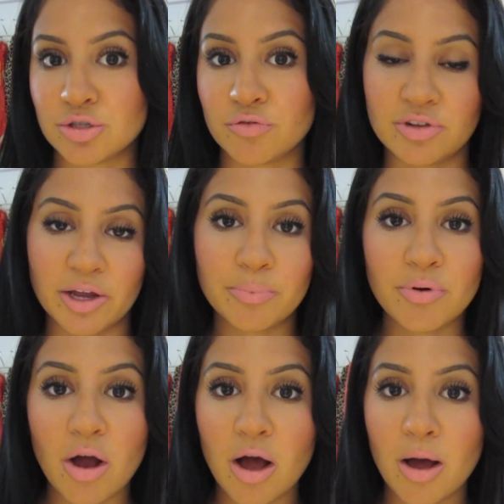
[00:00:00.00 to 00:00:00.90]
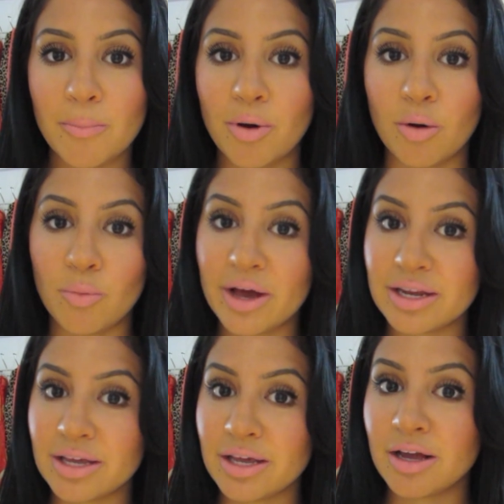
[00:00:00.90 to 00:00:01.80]
So for like prom, a
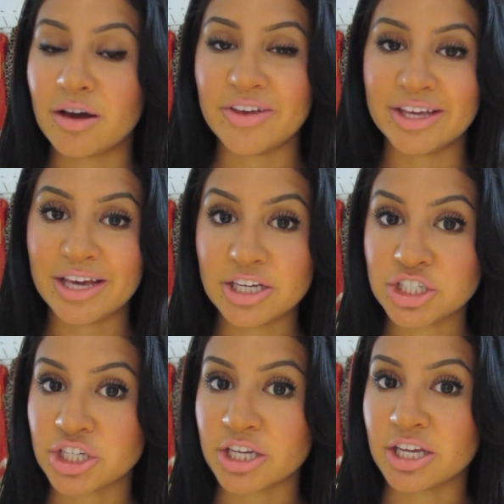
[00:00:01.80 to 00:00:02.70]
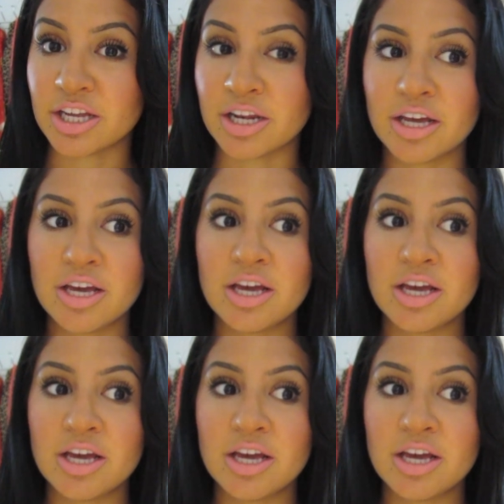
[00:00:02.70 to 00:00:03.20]
wedding, a vacation,